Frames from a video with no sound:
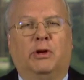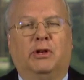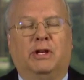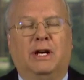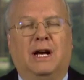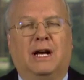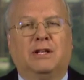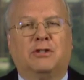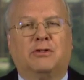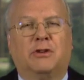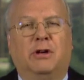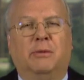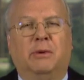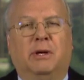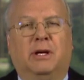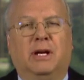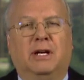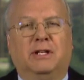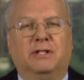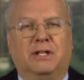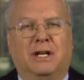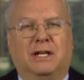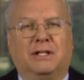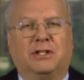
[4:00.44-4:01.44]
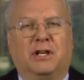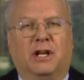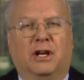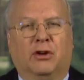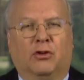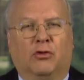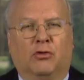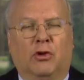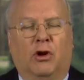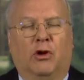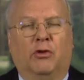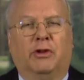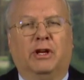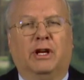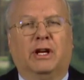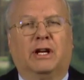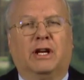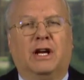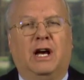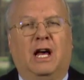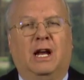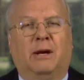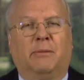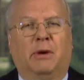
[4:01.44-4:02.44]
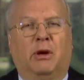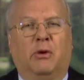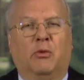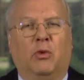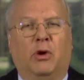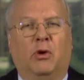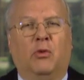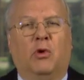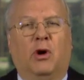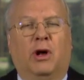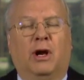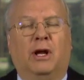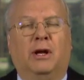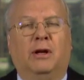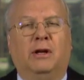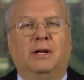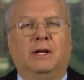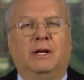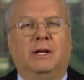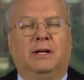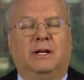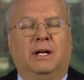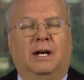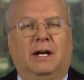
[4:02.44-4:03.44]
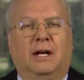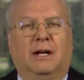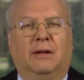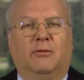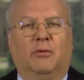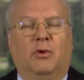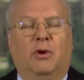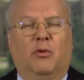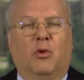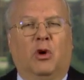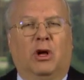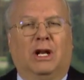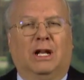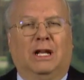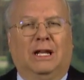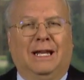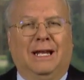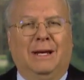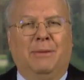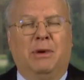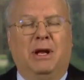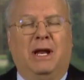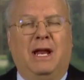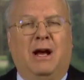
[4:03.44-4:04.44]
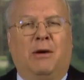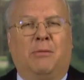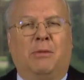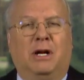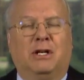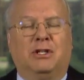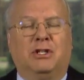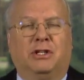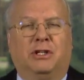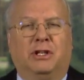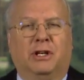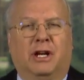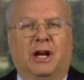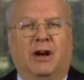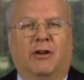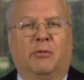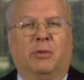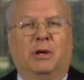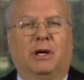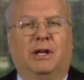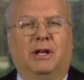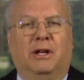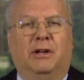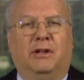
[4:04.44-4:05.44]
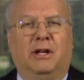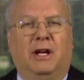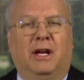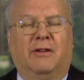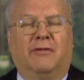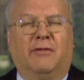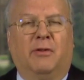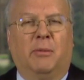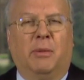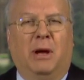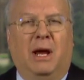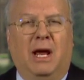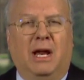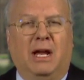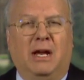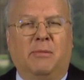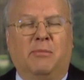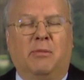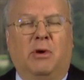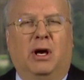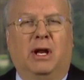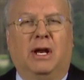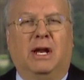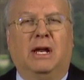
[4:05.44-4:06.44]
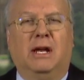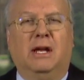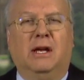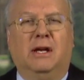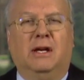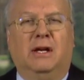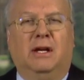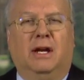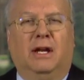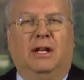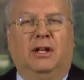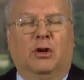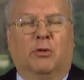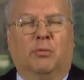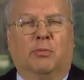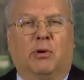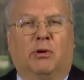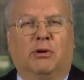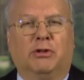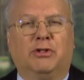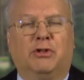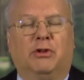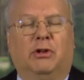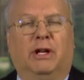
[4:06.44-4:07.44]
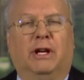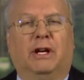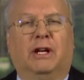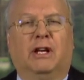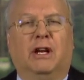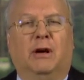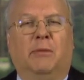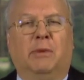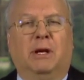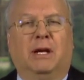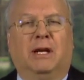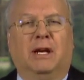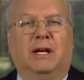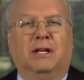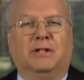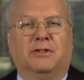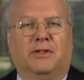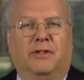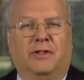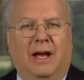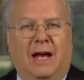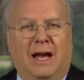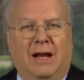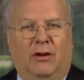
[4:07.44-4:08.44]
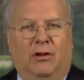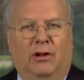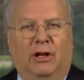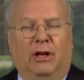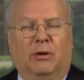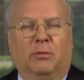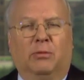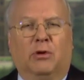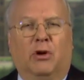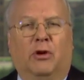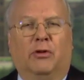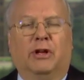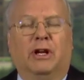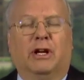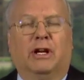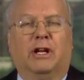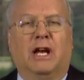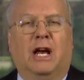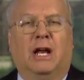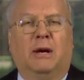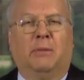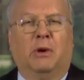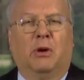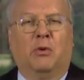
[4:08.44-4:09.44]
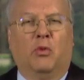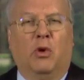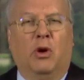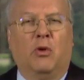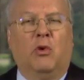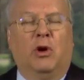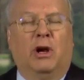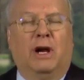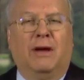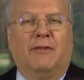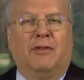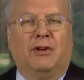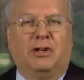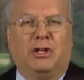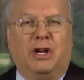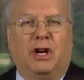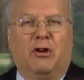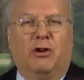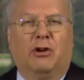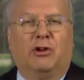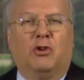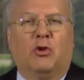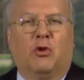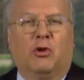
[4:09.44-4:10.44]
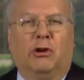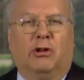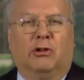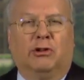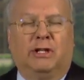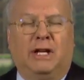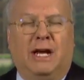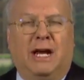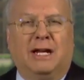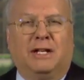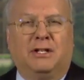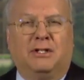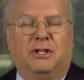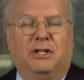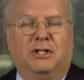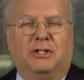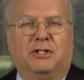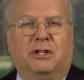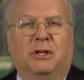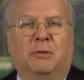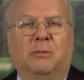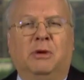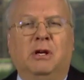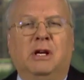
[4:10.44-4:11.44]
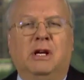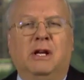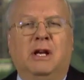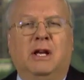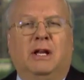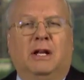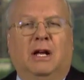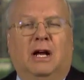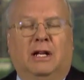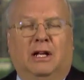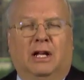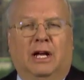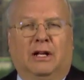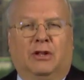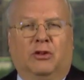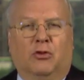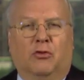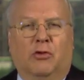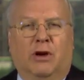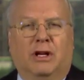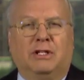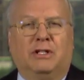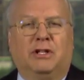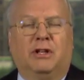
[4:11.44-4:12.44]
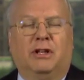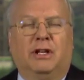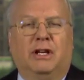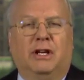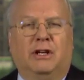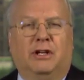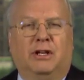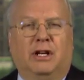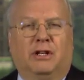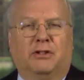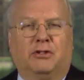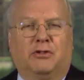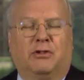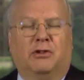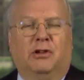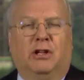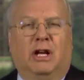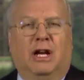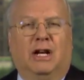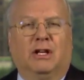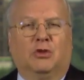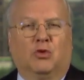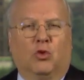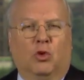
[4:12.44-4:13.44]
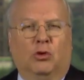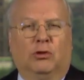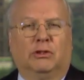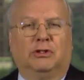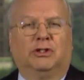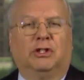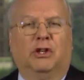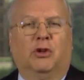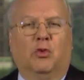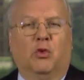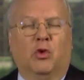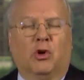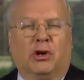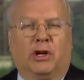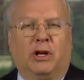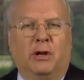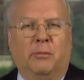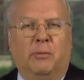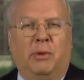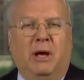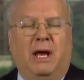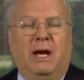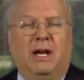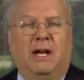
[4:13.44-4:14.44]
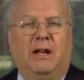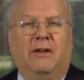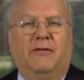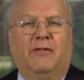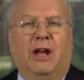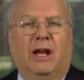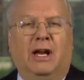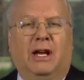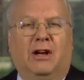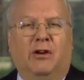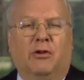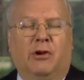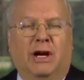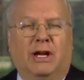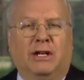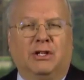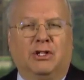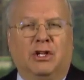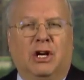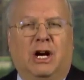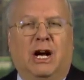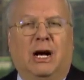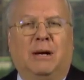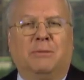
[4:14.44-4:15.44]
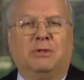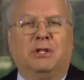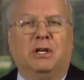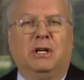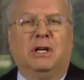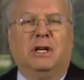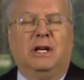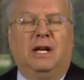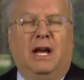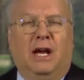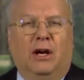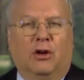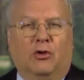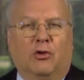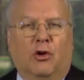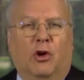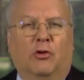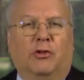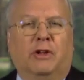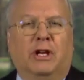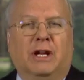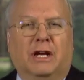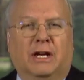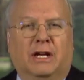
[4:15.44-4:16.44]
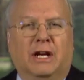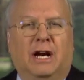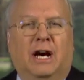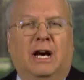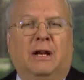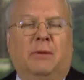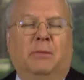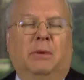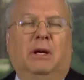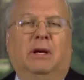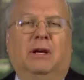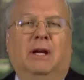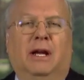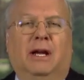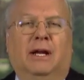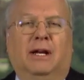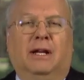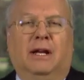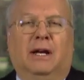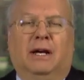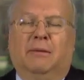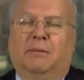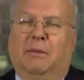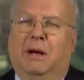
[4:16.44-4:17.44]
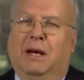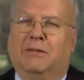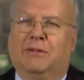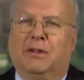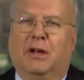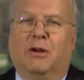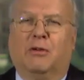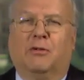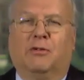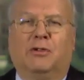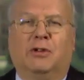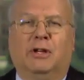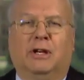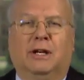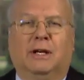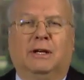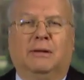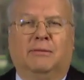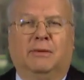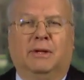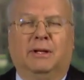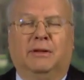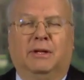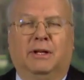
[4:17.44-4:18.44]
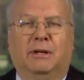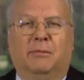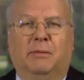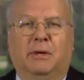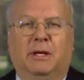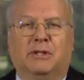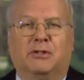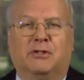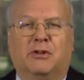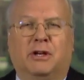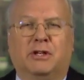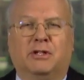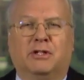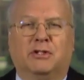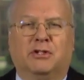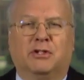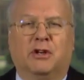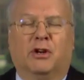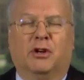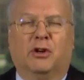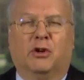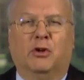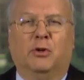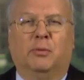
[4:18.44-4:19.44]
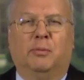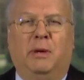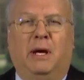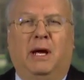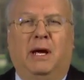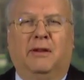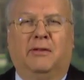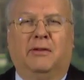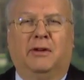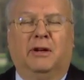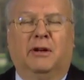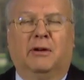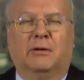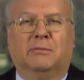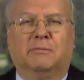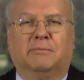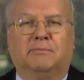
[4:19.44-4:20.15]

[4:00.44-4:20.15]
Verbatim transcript: tax rate because that's going to grow the economy. We want to uh, we want to limit how much the government can take from anybody in their personal income because that'll help grow the economy. We want to have a territorial tax system uh, like the rest of the industrialized world so that we're competitive and create jobs and grow the economy. And um, I thought uh, the administration's on a good path. I,